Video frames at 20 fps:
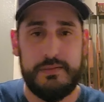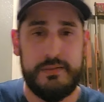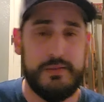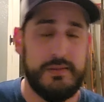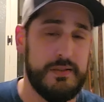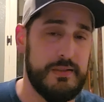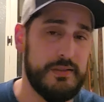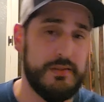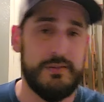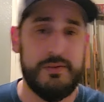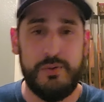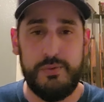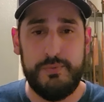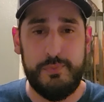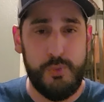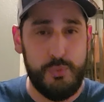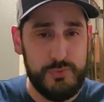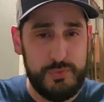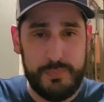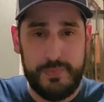the
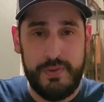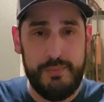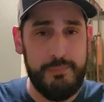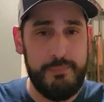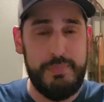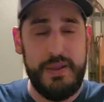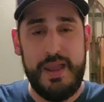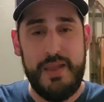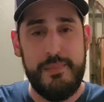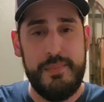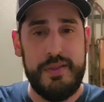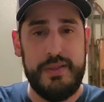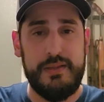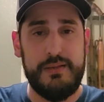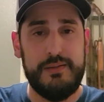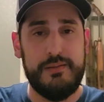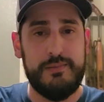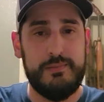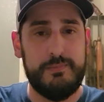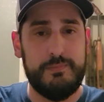ultimate
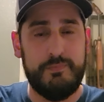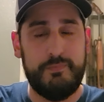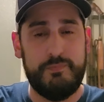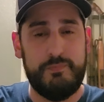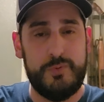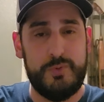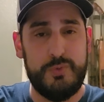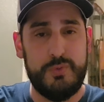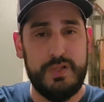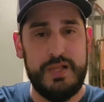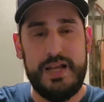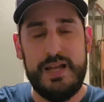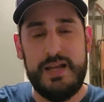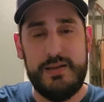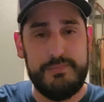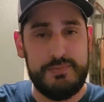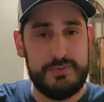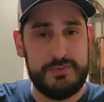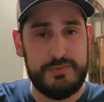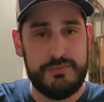Batman who
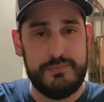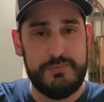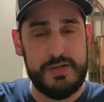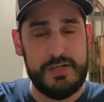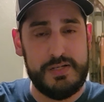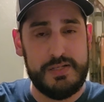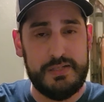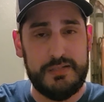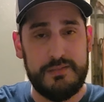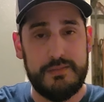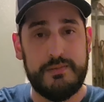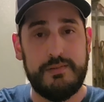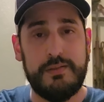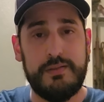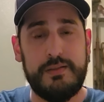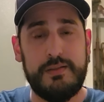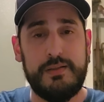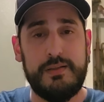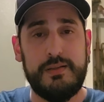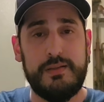laughs, fucking
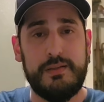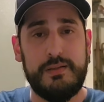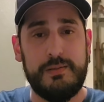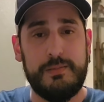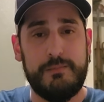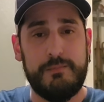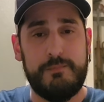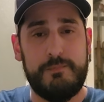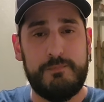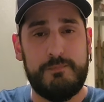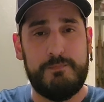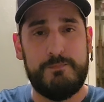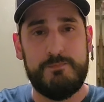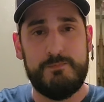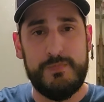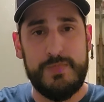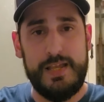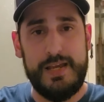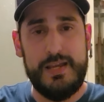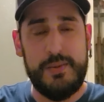
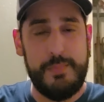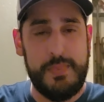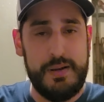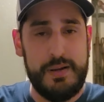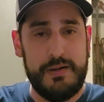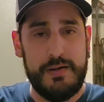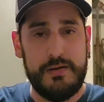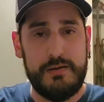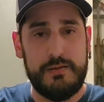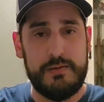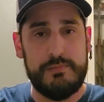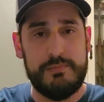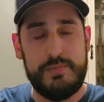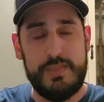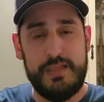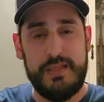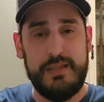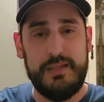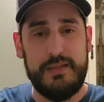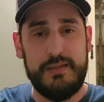nightmare
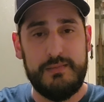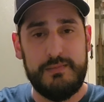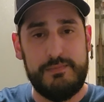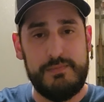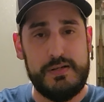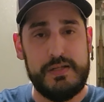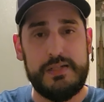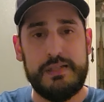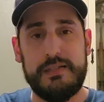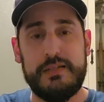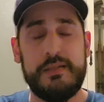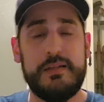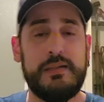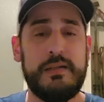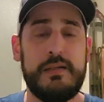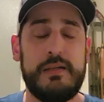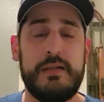thing, fucking